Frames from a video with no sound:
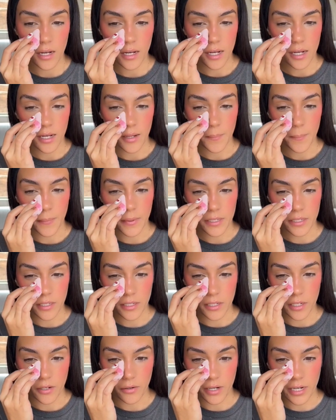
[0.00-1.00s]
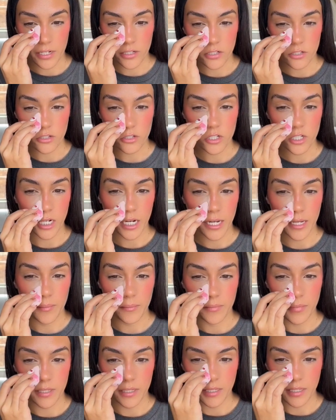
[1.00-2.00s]
But you know, I just try
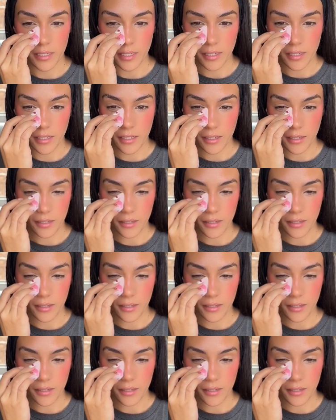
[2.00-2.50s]
and be